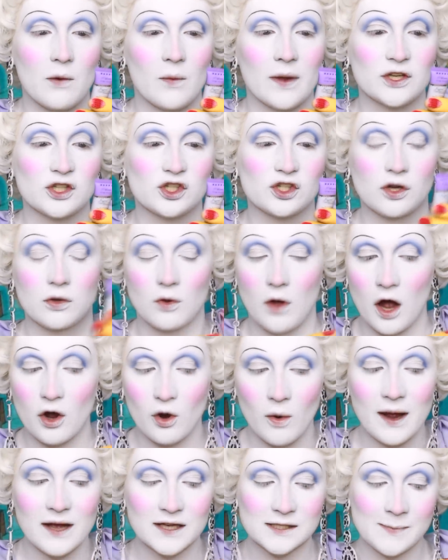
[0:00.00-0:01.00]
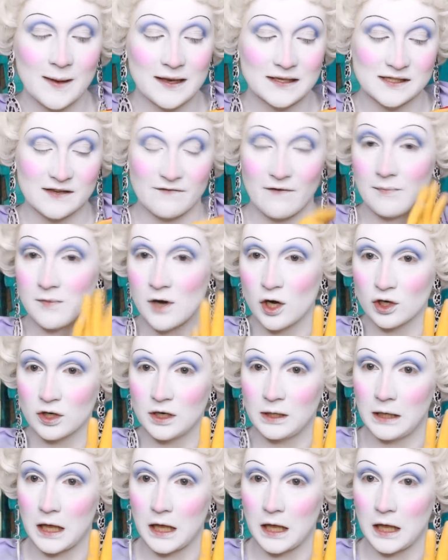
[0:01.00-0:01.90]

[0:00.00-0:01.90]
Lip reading: which are quite expensive, I'm not gonna